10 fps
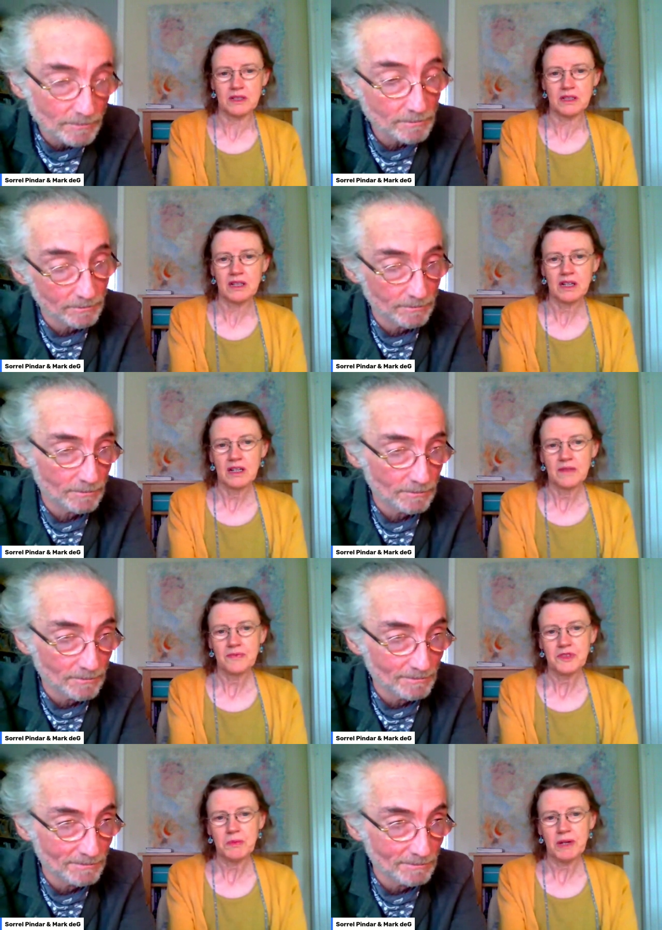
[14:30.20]
Speaker 1: somebody,
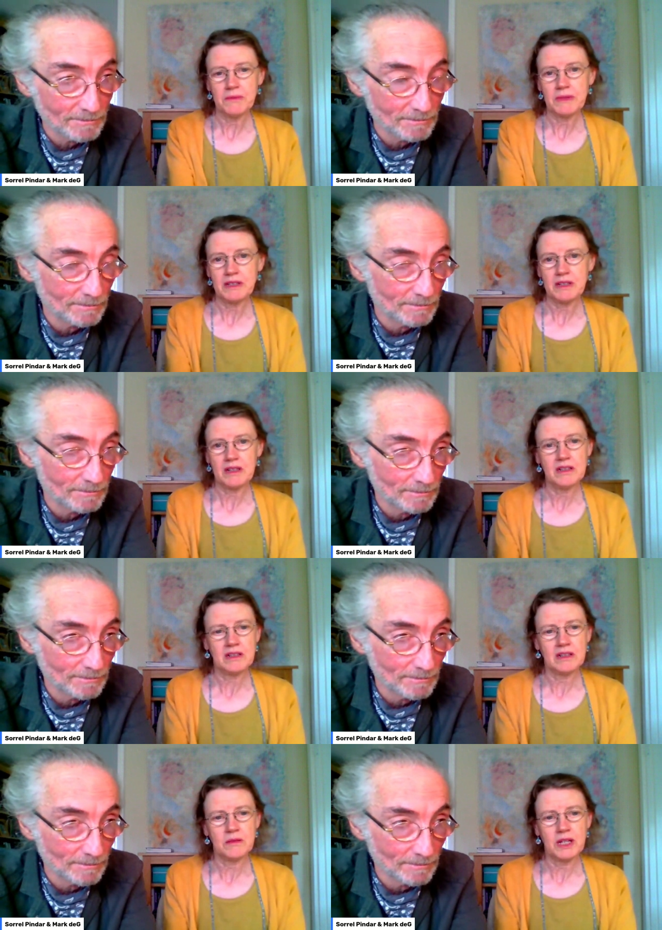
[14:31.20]
you might then think,
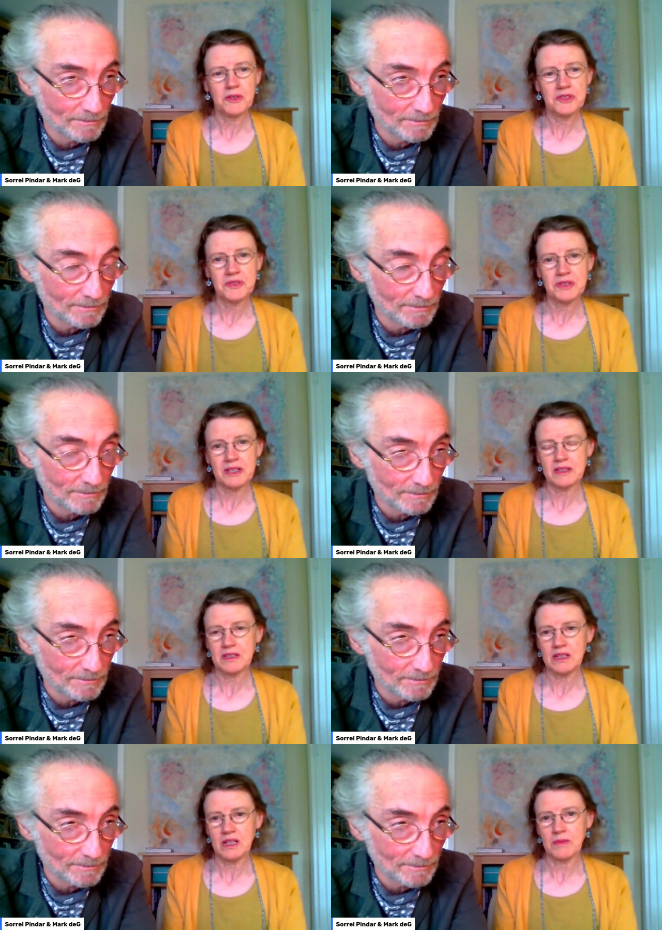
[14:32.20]
"Ah, oh, am I also doing
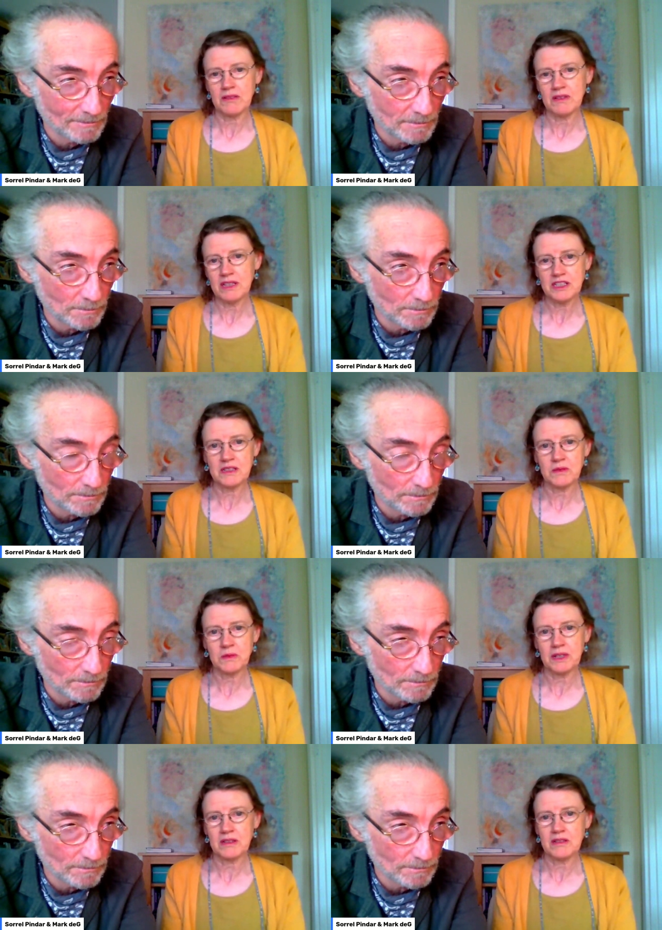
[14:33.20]
this in my relationship
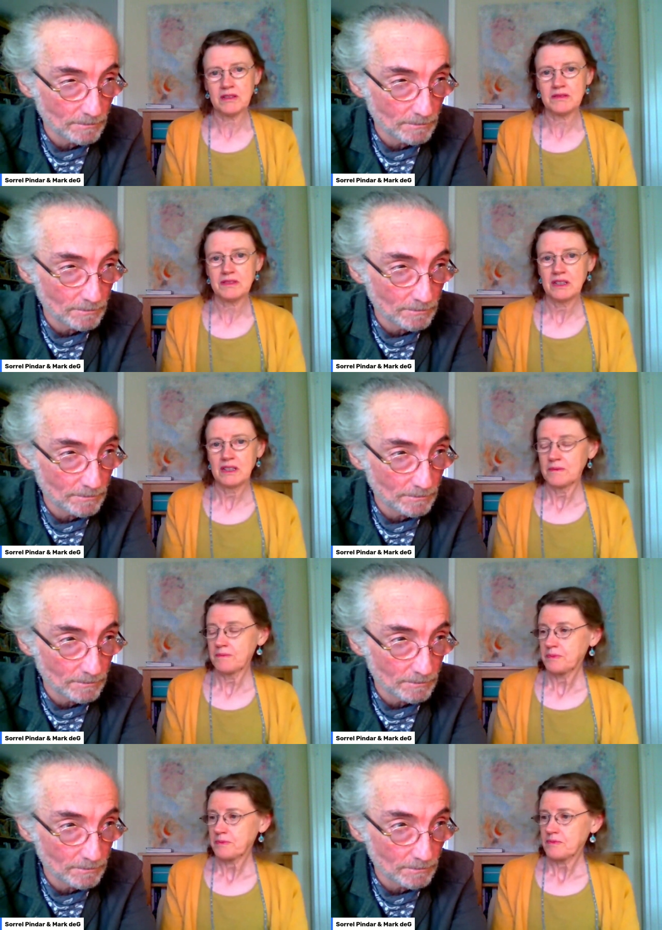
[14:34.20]
with my other half?"
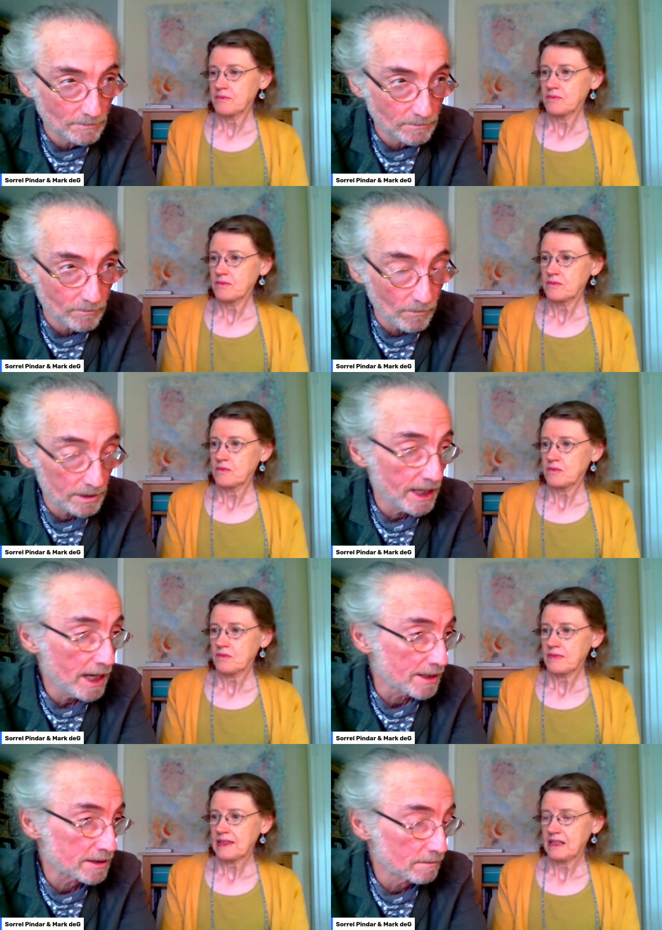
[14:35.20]
Well,
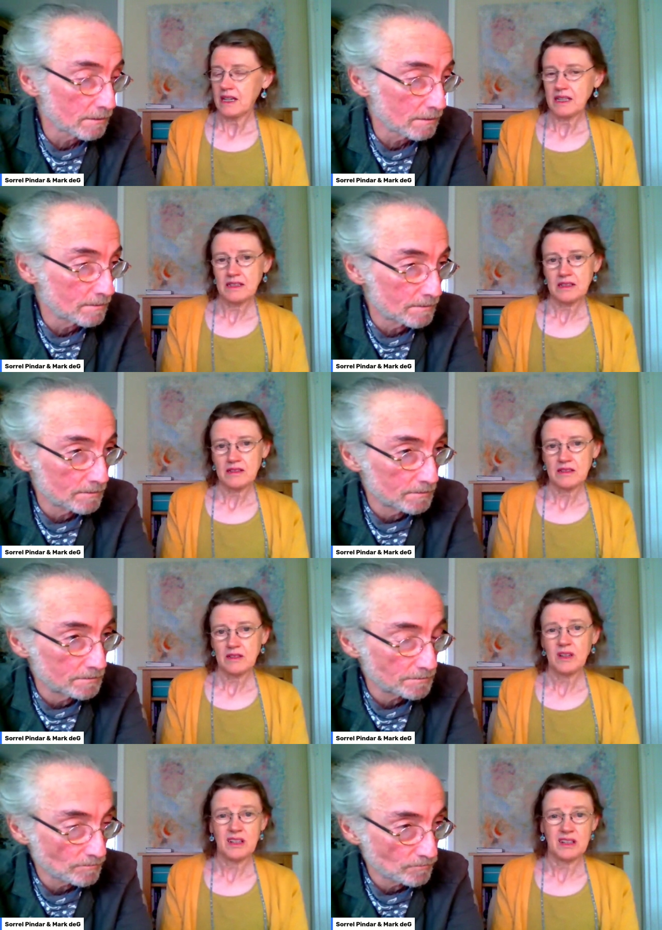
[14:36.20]
yes. And
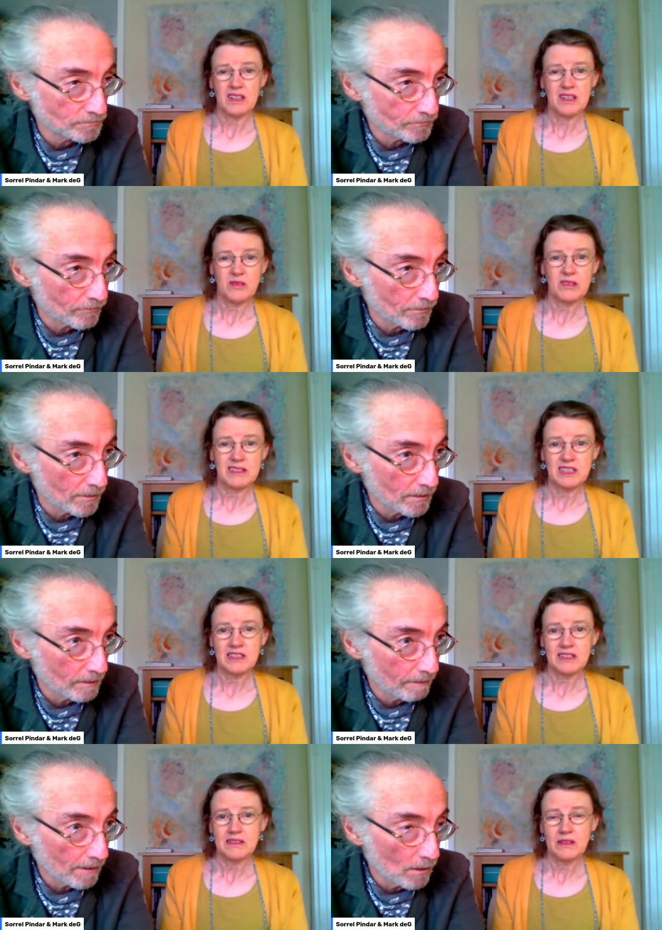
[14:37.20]
quite likely you are
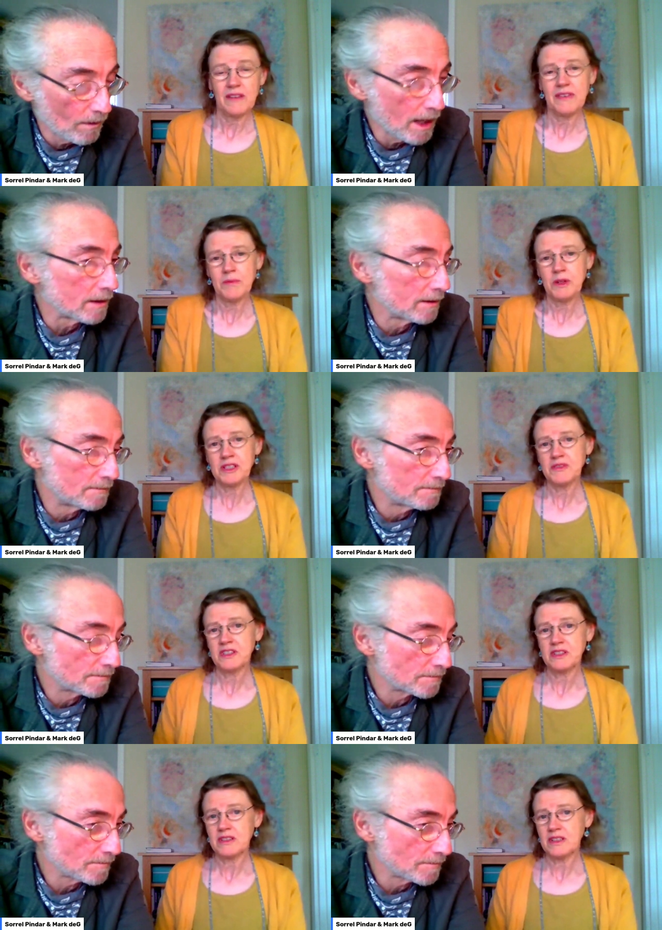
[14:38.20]
actually. I well, most of
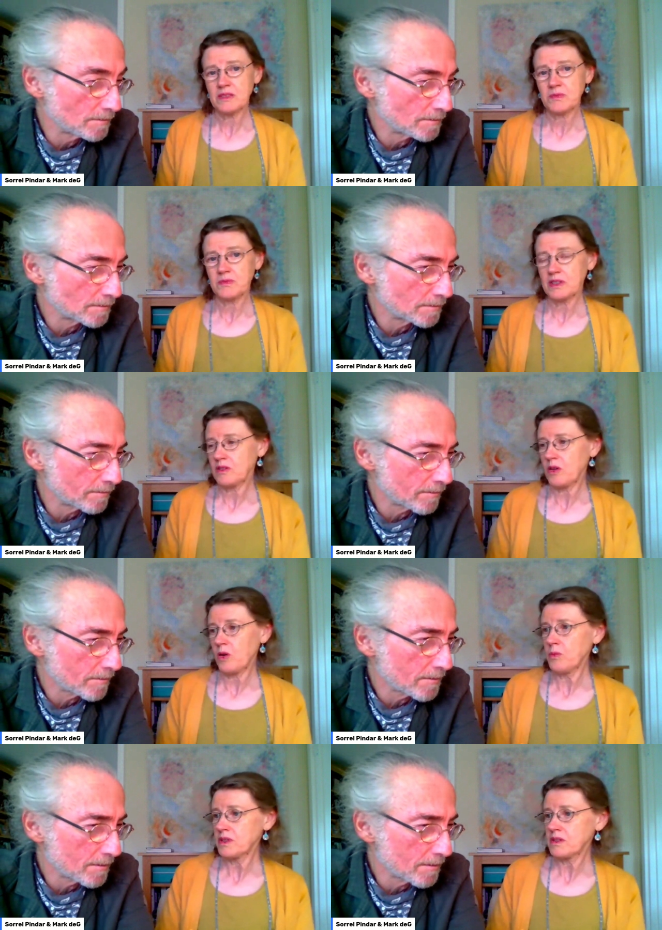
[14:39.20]
that's
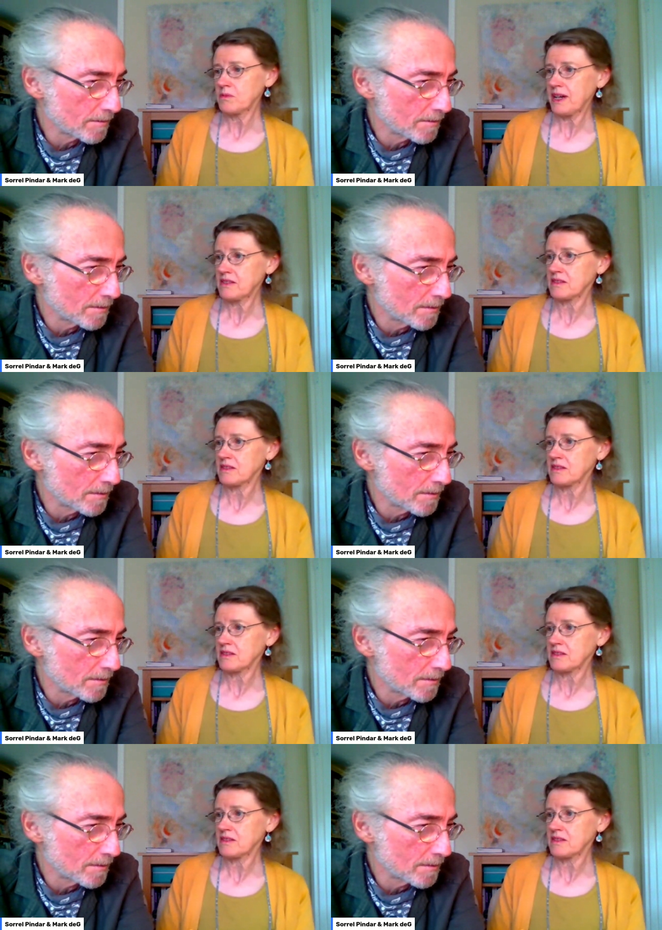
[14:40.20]
common